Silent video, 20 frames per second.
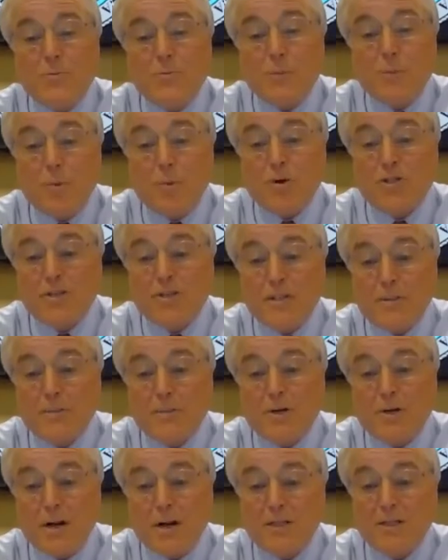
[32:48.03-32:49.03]
disproportionately
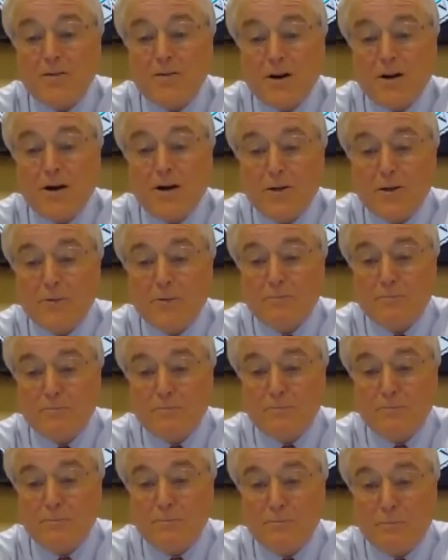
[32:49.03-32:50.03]
because of our auto
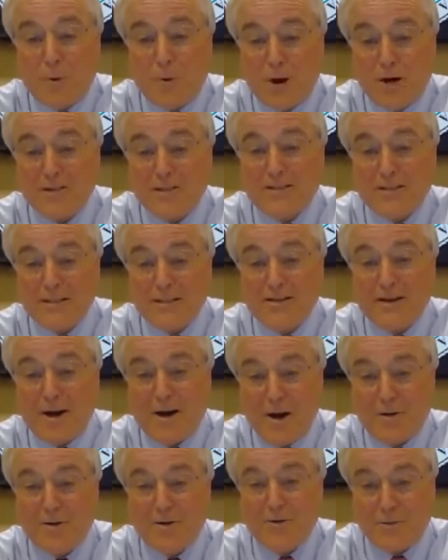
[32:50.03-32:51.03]
parts and
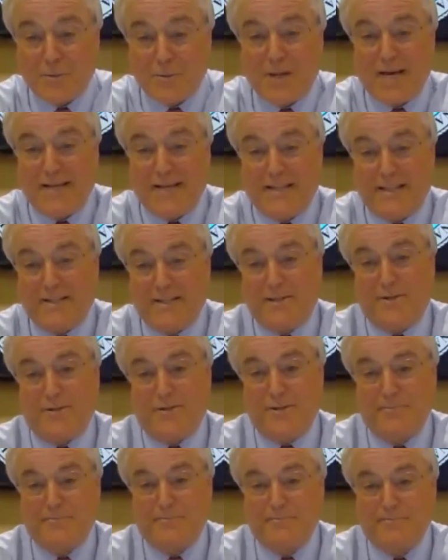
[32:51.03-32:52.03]
auto supply
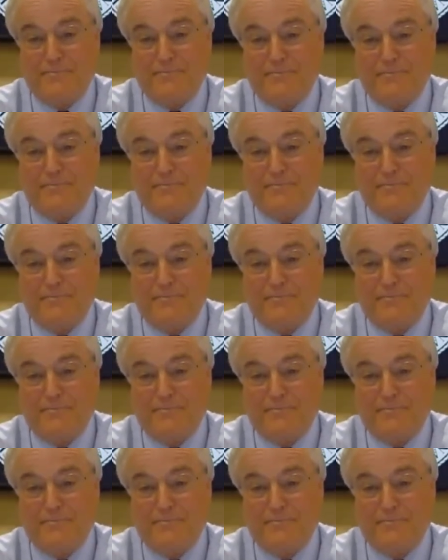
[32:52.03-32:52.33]
industry.